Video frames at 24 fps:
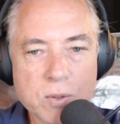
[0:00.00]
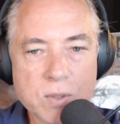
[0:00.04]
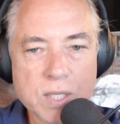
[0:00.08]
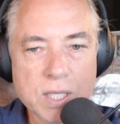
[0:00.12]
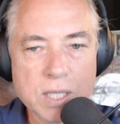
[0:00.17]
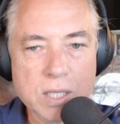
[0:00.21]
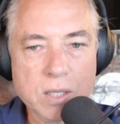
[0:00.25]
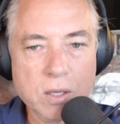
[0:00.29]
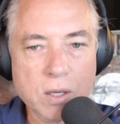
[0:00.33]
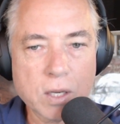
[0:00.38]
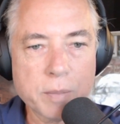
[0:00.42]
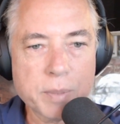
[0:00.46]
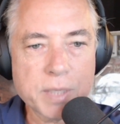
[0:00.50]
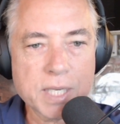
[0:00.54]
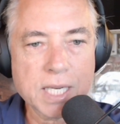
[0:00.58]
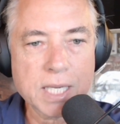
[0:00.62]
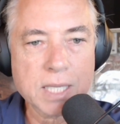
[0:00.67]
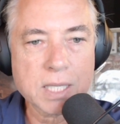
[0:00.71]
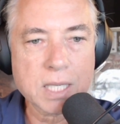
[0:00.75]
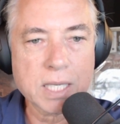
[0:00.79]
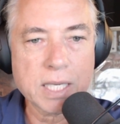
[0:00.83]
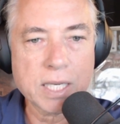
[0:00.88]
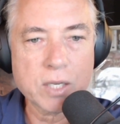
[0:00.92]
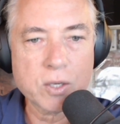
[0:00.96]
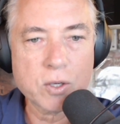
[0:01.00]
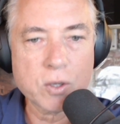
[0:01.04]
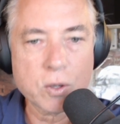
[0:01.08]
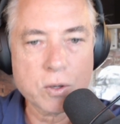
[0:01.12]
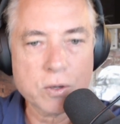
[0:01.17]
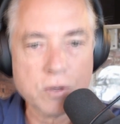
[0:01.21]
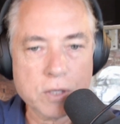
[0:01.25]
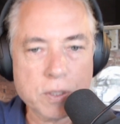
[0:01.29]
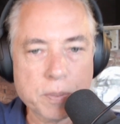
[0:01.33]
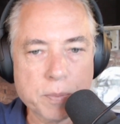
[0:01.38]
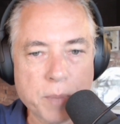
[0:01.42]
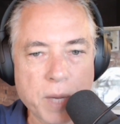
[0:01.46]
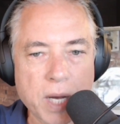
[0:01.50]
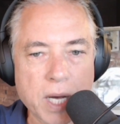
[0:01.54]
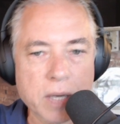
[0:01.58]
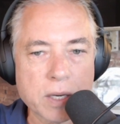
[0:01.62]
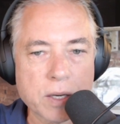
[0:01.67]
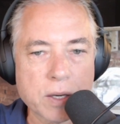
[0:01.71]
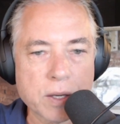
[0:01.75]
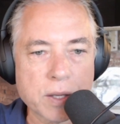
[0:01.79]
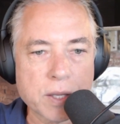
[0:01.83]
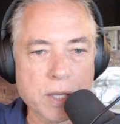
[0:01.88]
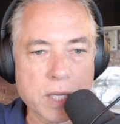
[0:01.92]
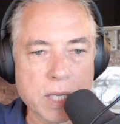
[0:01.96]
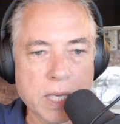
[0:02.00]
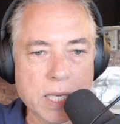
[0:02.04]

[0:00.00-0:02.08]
signal a potentially adulterous partner that